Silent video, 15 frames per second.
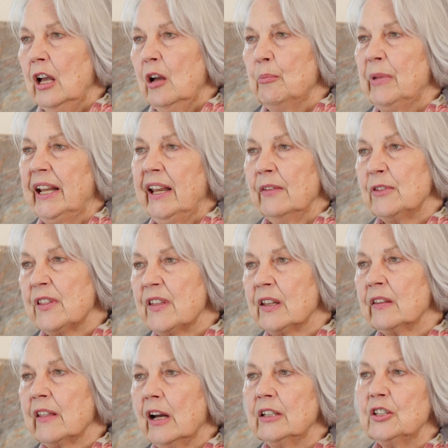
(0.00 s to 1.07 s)
but
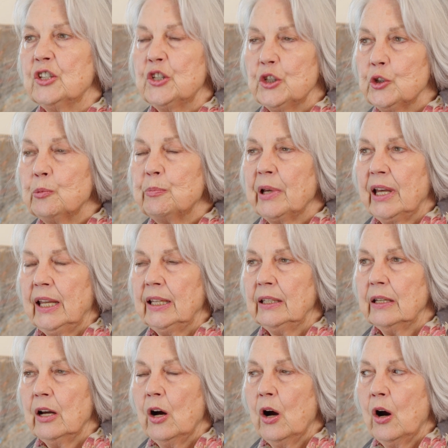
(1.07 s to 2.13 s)
everything that I do
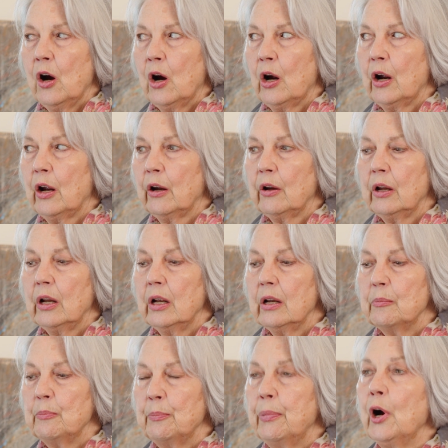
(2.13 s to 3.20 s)
paint are
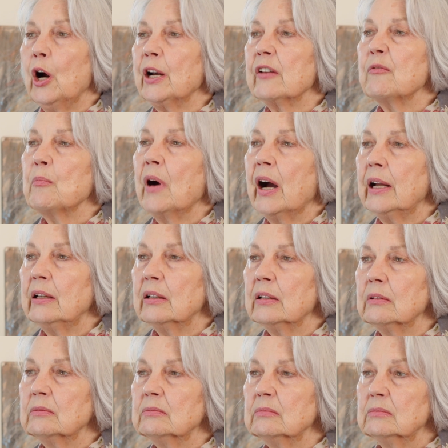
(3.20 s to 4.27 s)
part of my
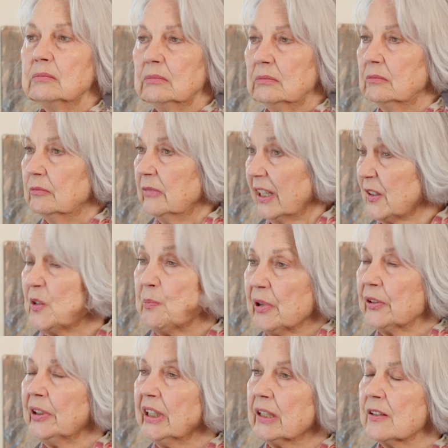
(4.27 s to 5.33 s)

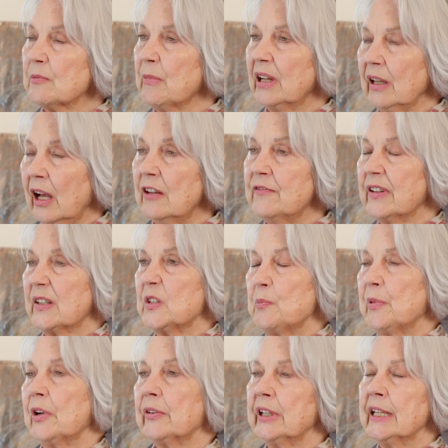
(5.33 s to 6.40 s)
experience, my life
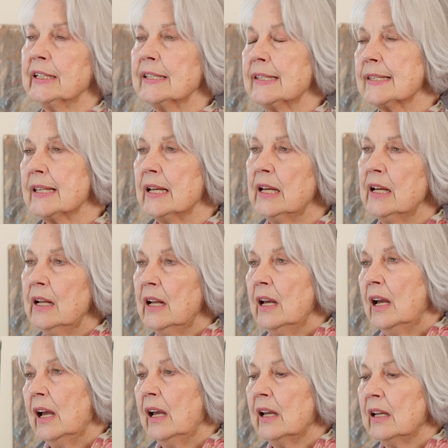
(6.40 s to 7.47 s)
experience,
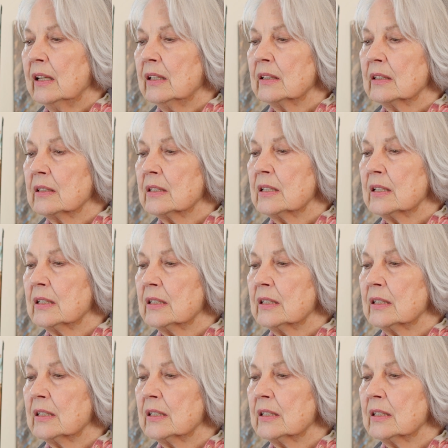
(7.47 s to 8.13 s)
and